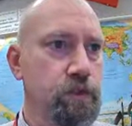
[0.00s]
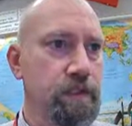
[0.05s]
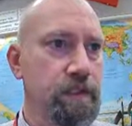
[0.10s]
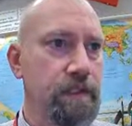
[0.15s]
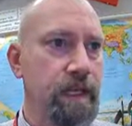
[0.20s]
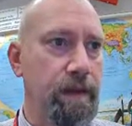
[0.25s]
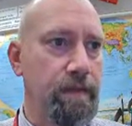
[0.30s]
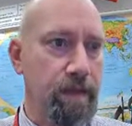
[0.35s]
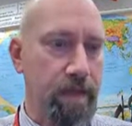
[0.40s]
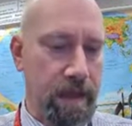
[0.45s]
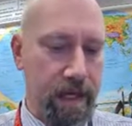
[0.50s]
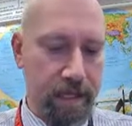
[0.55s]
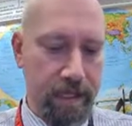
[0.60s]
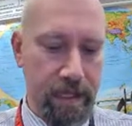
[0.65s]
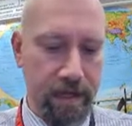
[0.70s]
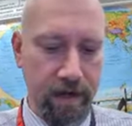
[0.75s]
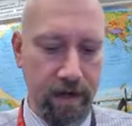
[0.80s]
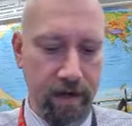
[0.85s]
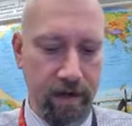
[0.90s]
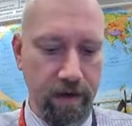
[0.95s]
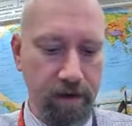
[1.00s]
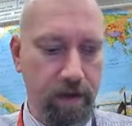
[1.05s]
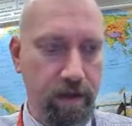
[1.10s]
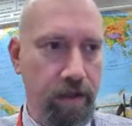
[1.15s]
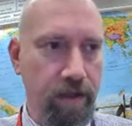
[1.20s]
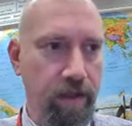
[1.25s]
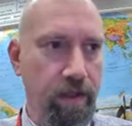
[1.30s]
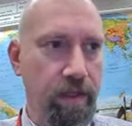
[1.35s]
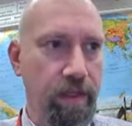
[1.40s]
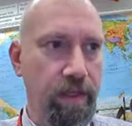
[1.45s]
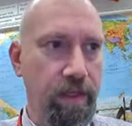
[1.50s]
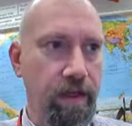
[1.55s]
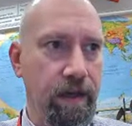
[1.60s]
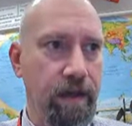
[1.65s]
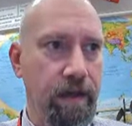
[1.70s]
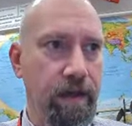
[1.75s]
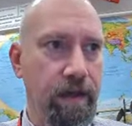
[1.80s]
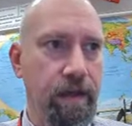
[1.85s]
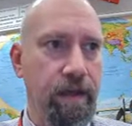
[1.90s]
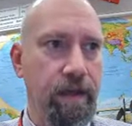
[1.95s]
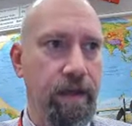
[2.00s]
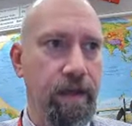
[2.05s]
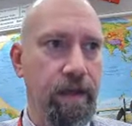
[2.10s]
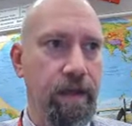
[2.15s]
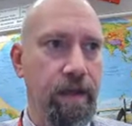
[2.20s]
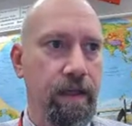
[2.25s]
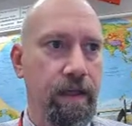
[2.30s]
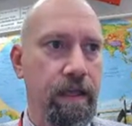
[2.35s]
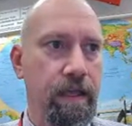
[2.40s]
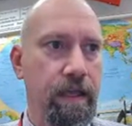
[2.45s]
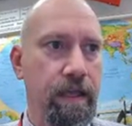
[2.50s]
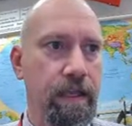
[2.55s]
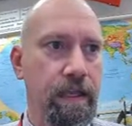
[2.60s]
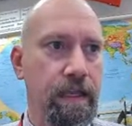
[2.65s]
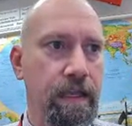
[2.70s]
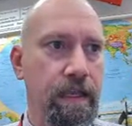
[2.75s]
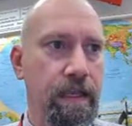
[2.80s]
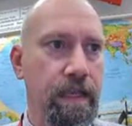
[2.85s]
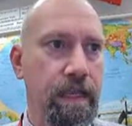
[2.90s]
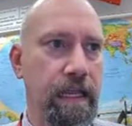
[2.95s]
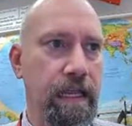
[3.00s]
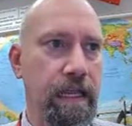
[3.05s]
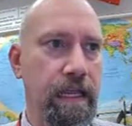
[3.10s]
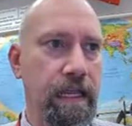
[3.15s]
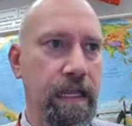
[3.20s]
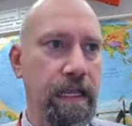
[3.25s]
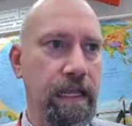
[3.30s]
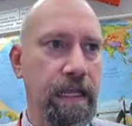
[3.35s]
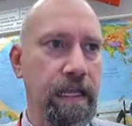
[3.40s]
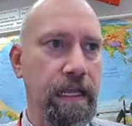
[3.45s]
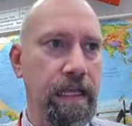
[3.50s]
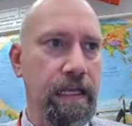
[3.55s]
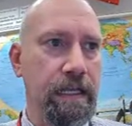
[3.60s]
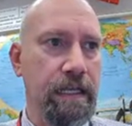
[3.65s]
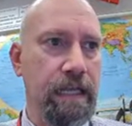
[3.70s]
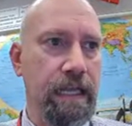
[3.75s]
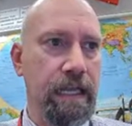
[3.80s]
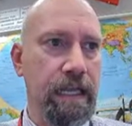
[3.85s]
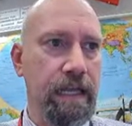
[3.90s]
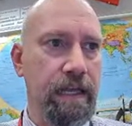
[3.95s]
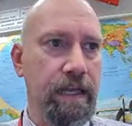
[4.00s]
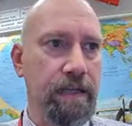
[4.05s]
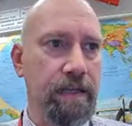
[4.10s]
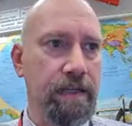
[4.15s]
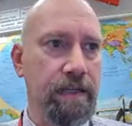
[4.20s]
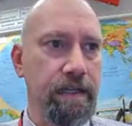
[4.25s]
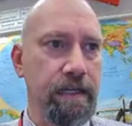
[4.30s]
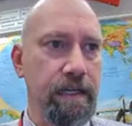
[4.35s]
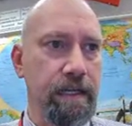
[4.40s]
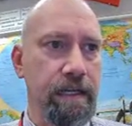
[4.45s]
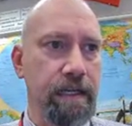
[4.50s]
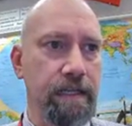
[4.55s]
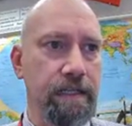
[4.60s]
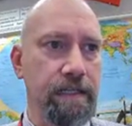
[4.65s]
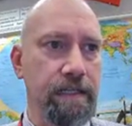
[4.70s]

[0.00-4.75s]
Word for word: So we'll type that here. The Canadian